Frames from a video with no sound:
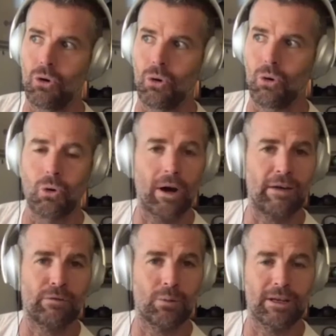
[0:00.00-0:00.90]
Or
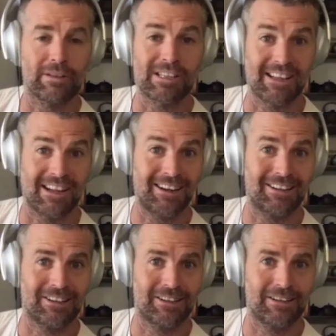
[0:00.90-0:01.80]
haven't we even
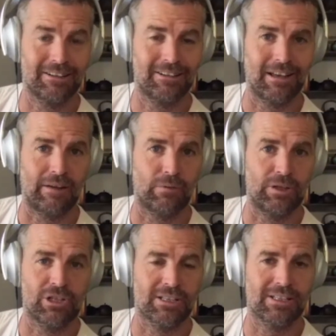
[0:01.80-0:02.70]
started yet? Have we
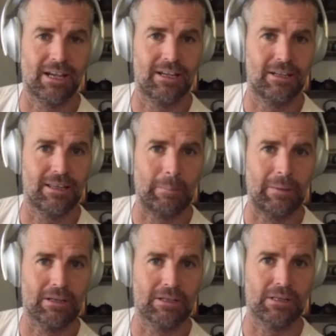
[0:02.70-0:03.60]
just taken that
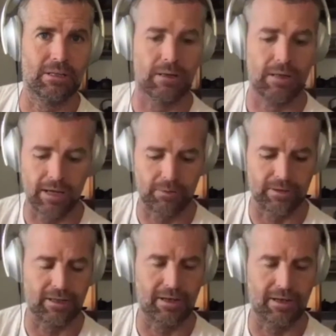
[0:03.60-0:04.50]
medicine now in the
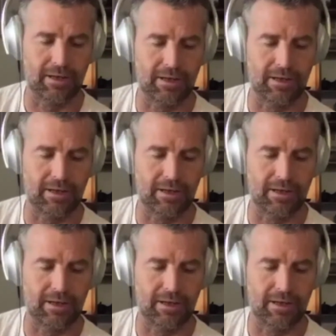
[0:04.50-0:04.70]
last